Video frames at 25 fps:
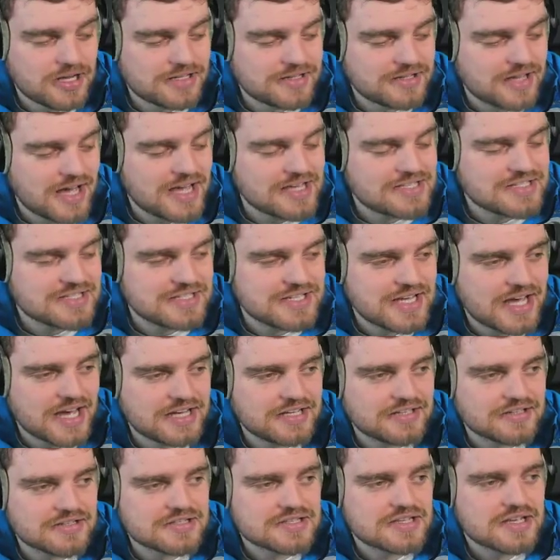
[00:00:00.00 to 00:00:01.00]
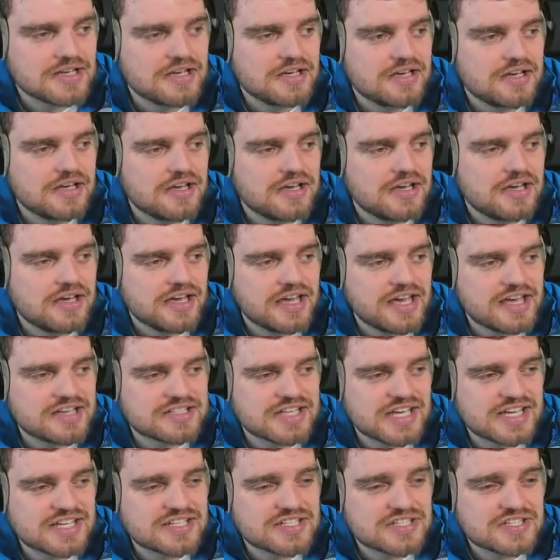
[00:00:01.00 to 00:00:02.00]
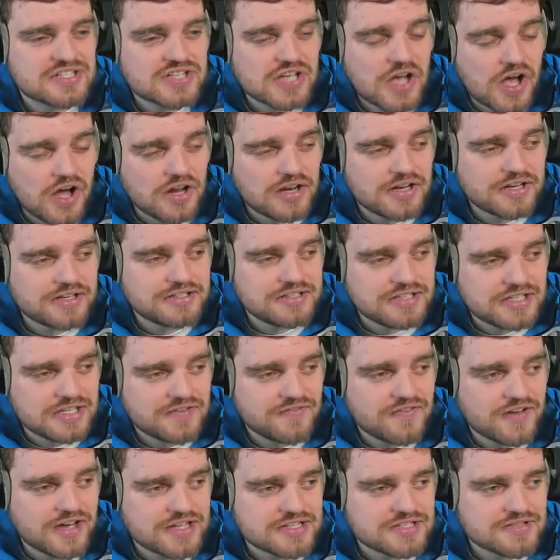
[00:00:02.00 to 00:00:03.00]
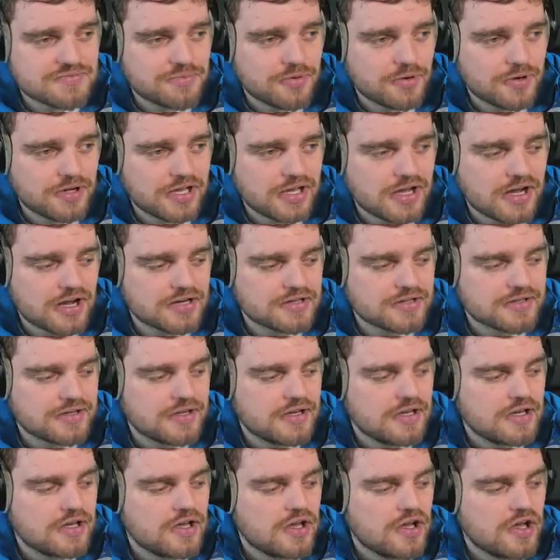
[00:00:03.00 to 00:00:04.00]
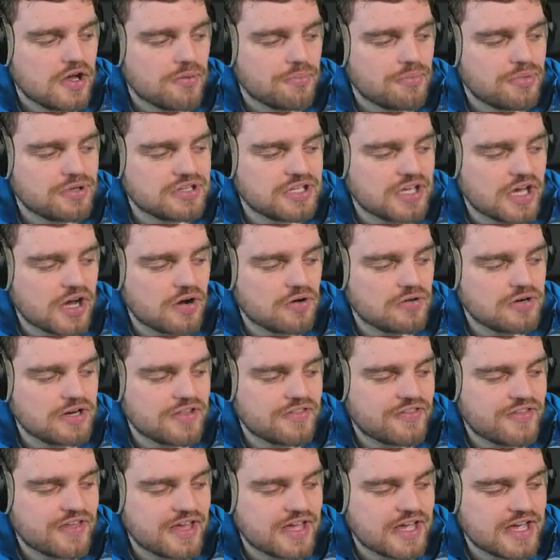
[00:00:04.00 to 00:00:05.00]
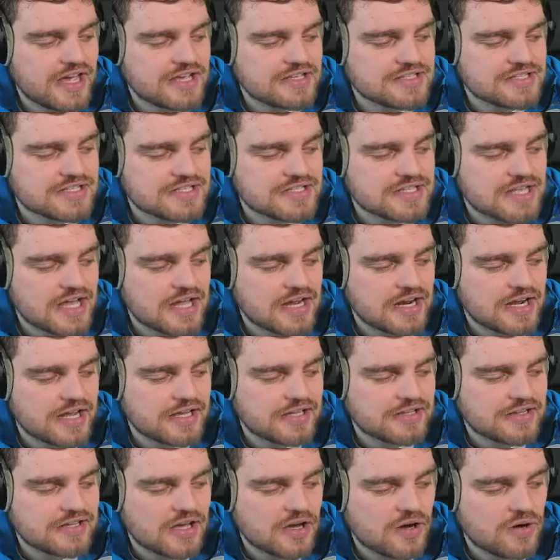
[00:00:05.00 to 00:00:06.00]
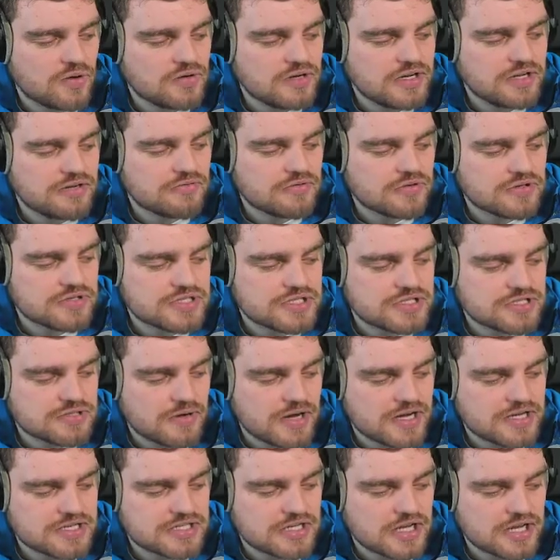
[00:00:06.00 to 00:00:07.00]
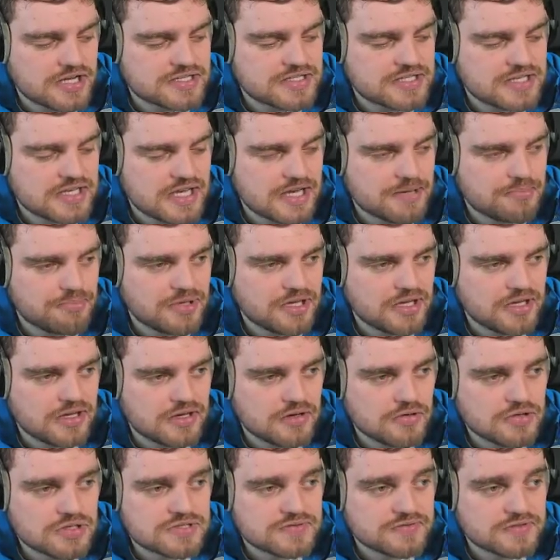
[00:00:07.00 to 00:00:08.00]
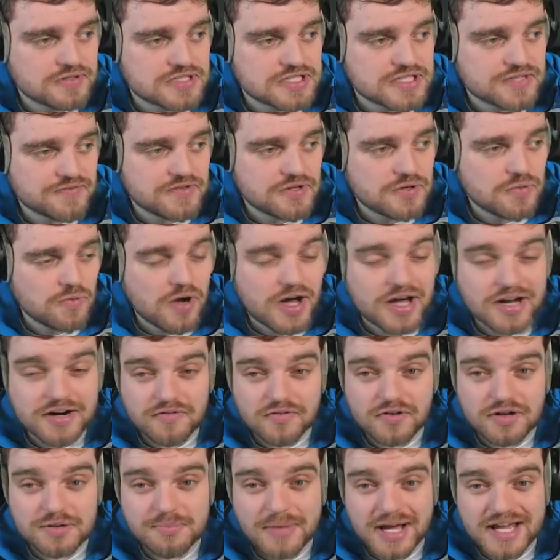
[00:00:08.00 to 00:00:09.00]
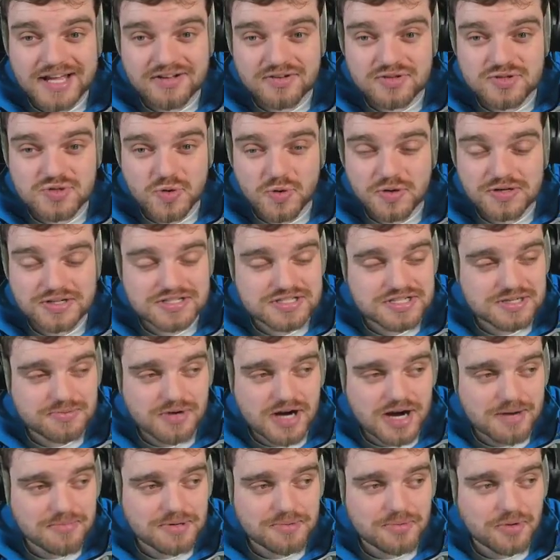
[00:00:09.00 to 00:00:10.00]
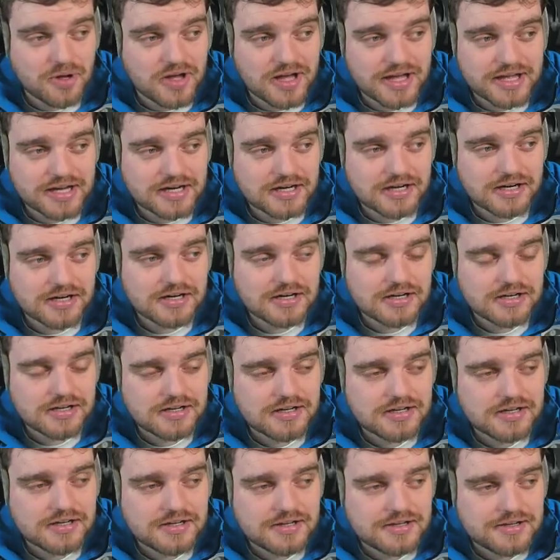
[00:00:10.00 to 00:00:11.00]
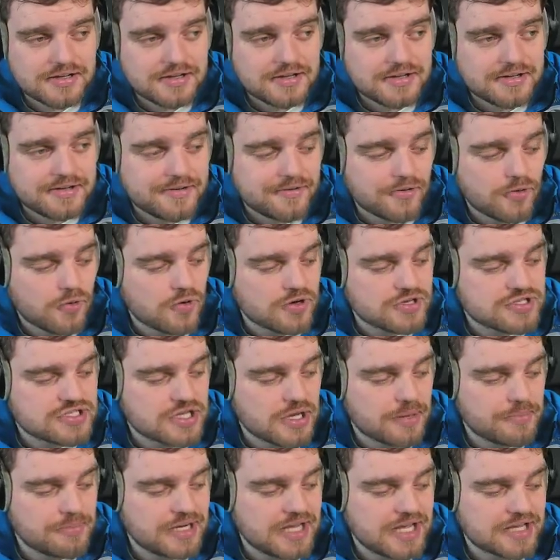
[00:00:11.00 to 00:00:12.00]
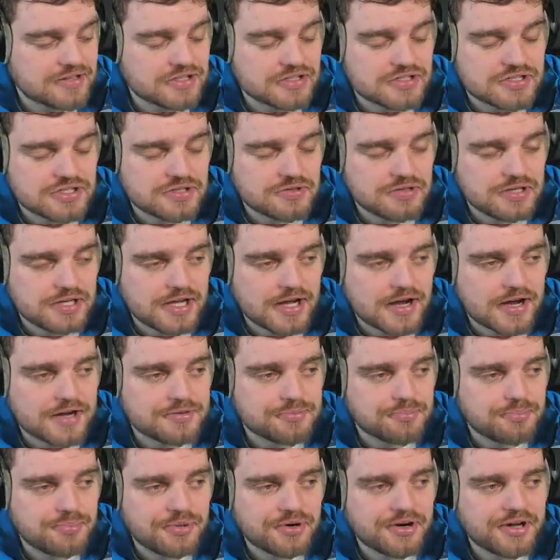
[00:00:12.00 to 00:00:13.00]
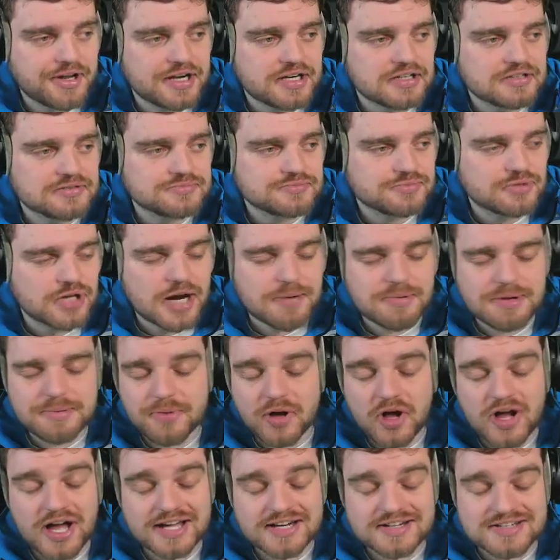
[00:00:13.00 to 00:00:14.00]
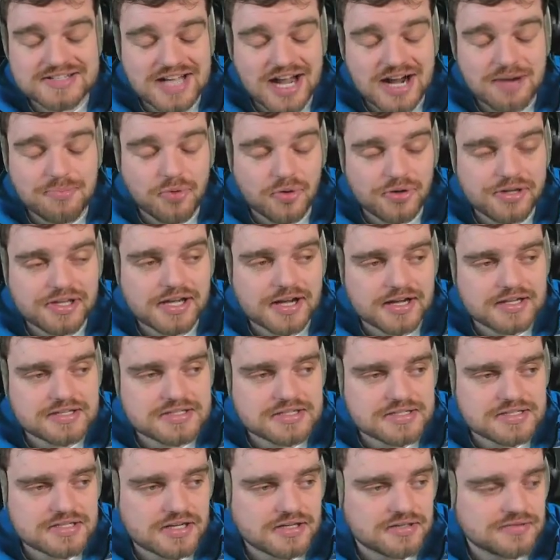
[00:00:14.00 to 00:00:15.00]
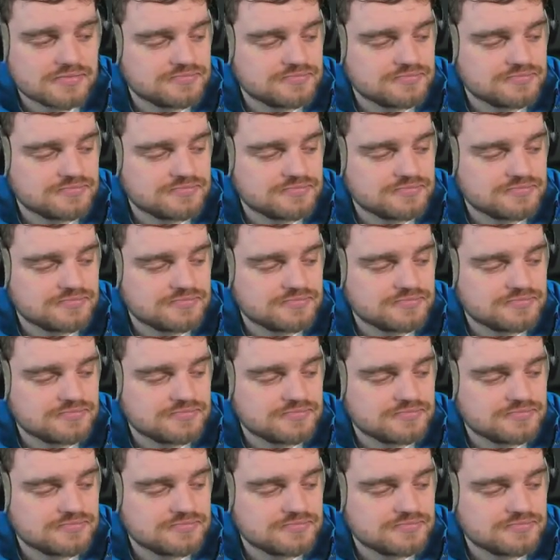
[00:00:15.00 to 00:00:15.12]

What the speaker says: Dyson Daniels is a solid defensive point guard. But the only thing is that, like, the only situation I see him being useful is if you want to run Michael Jordan as your primary ball handler. Or somebody at the shooting guard. But primary ball handlers are point guards this year.